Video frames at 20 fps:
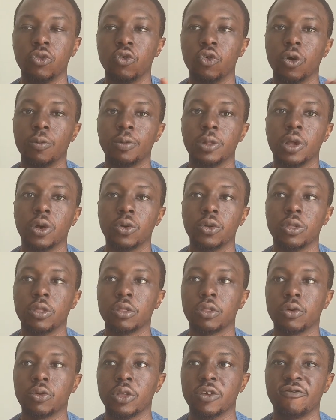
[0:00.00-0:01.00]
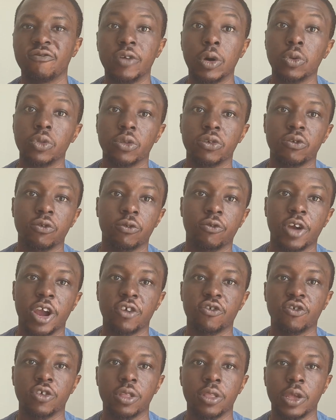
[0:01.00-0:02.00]
to upload so the phone doesn't
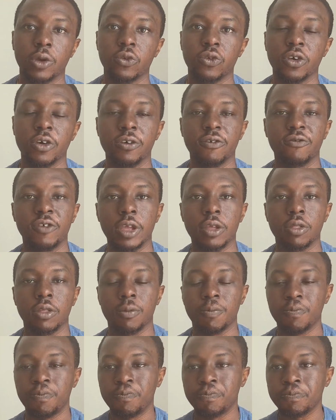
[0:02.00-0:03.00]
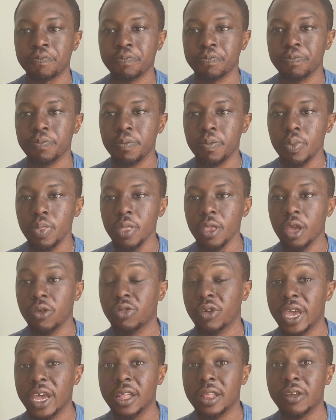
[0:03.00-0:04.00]
crash and those sort of things.
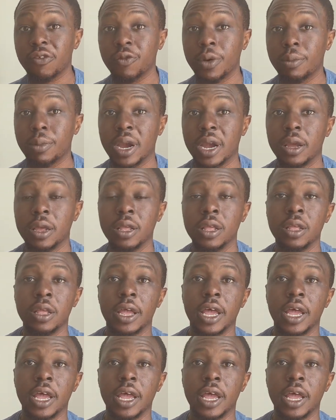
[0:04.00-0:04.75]
So yeah, that's where I'm at.